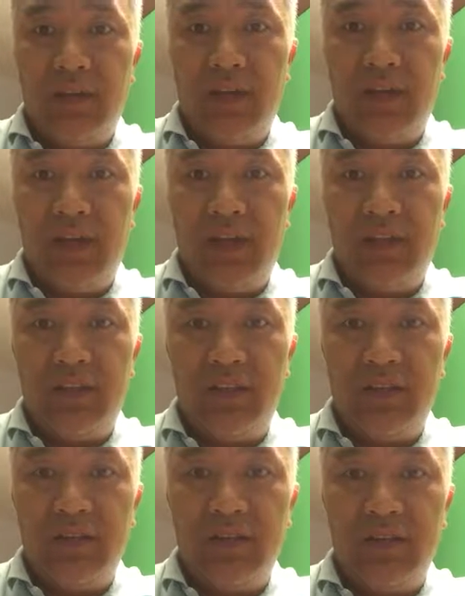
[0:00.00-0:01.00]
and I
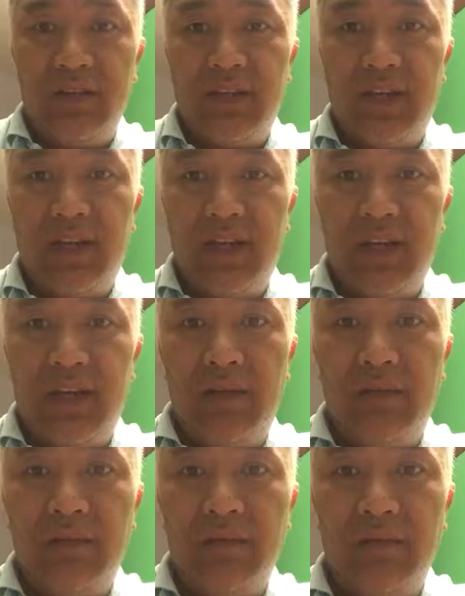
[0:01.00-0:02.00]
just sand it
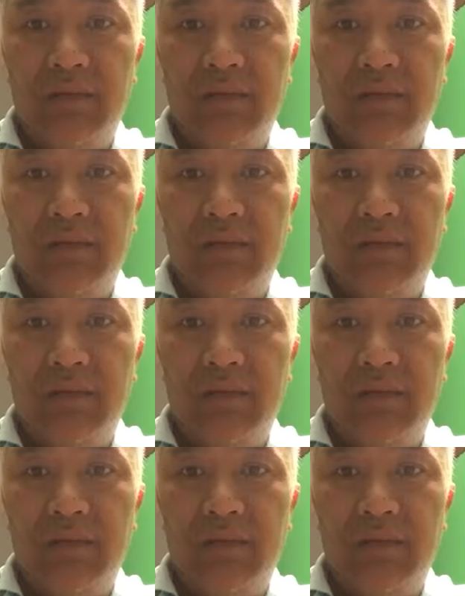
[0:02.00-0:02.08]
down.